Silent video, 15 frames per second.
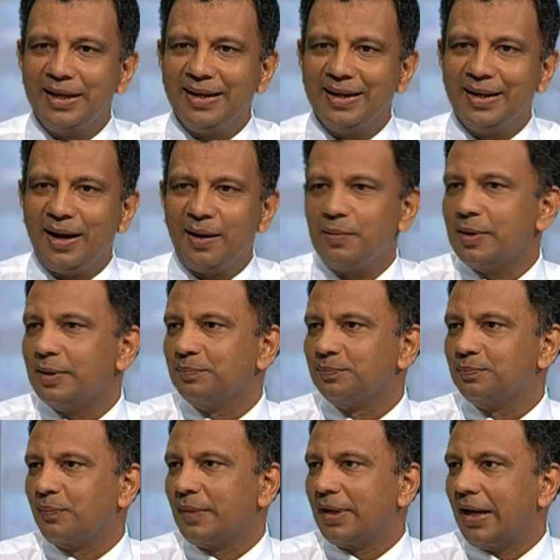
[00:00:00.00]

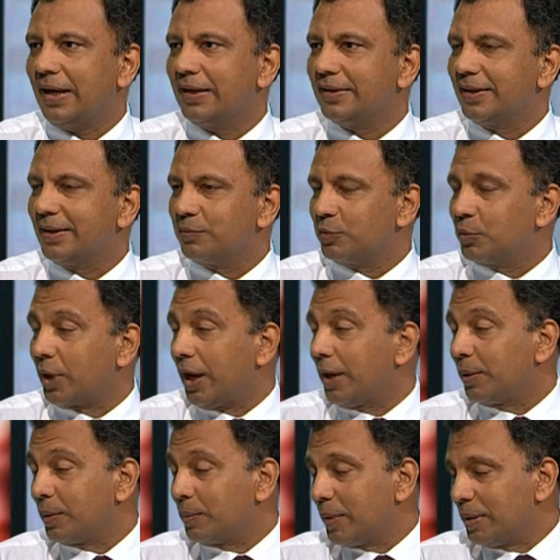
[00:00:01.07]
I think if you can
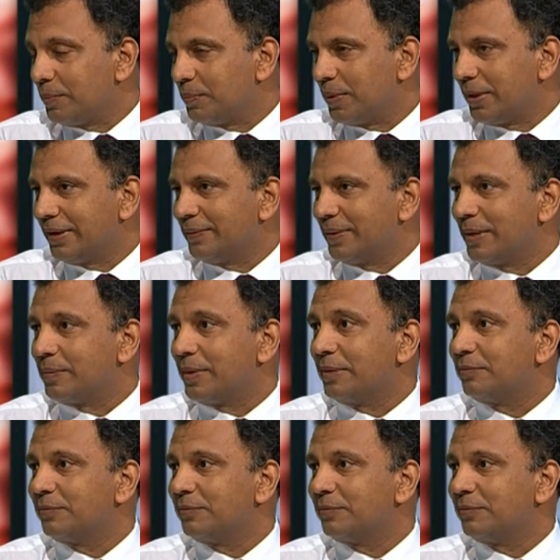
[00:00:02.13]
remember, maybe